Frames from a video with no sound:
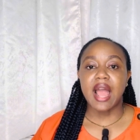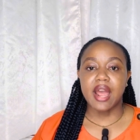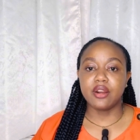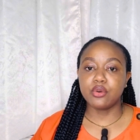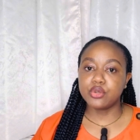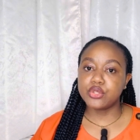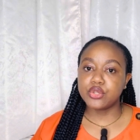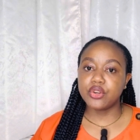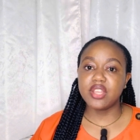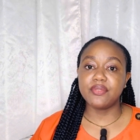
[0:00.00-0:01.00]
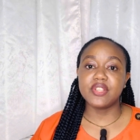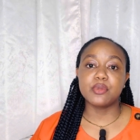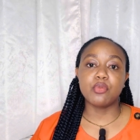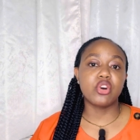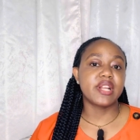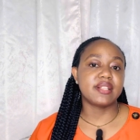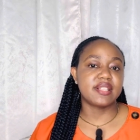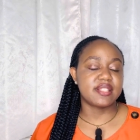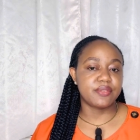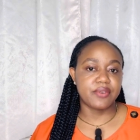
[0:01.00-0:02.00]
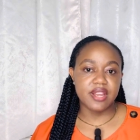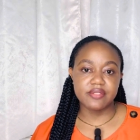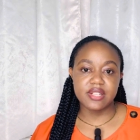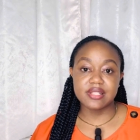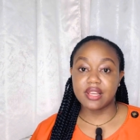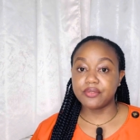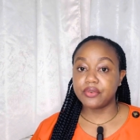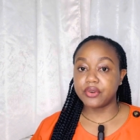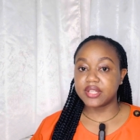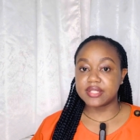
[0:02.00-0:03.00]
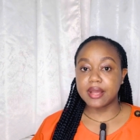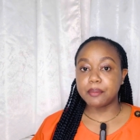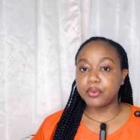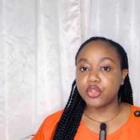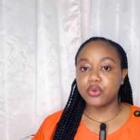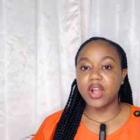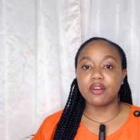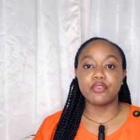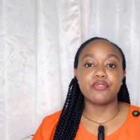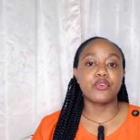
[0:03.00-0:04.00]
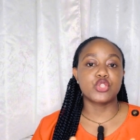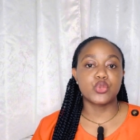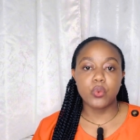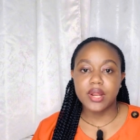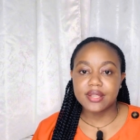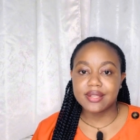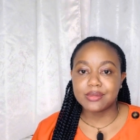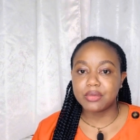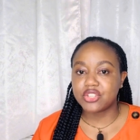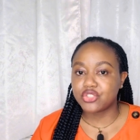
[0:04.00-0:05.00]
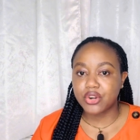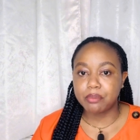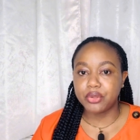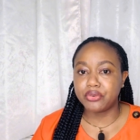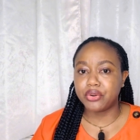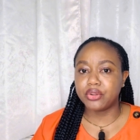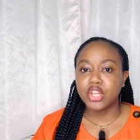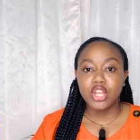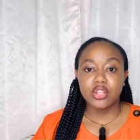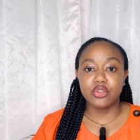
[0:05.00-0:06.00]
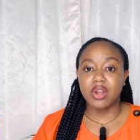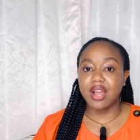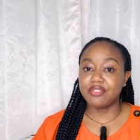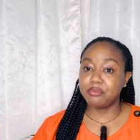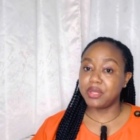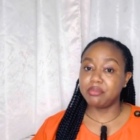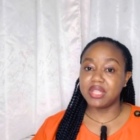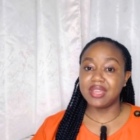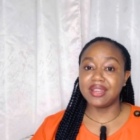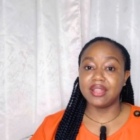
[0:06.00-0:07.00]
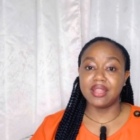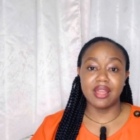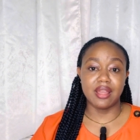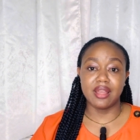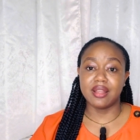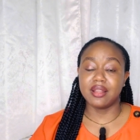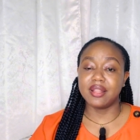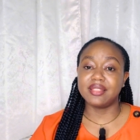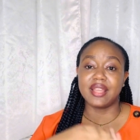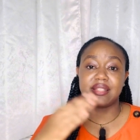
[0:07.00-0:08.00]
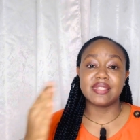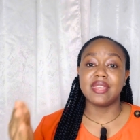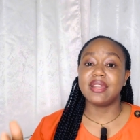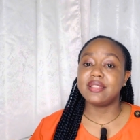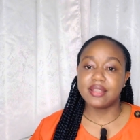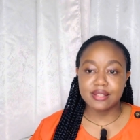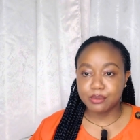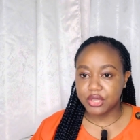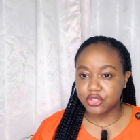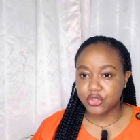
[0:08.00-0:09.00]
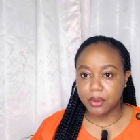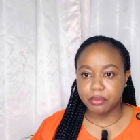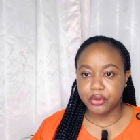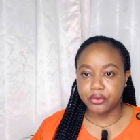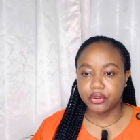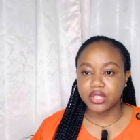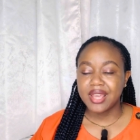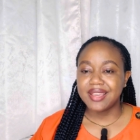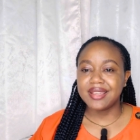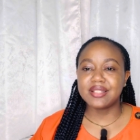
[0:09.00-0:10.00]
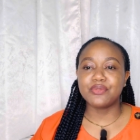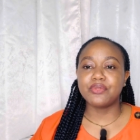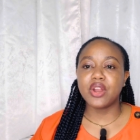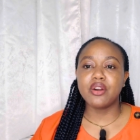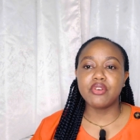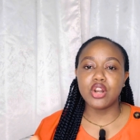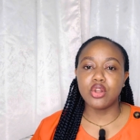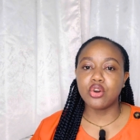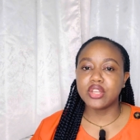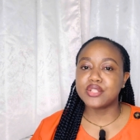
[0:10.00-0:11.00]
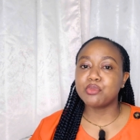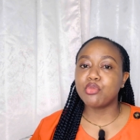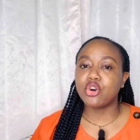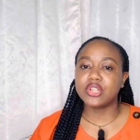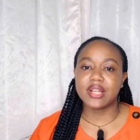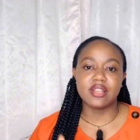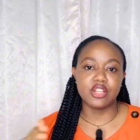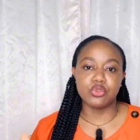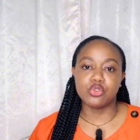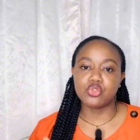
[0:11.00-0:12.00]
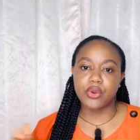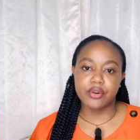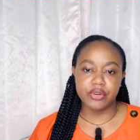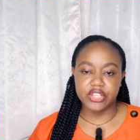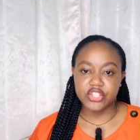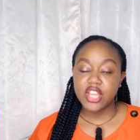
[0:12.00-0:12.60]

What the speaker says: And also if it's more than 35 days, like for example you have a 41 days menstrual period, you have maybe a 38 days menstrual period, it's very long, it's more than the usual range.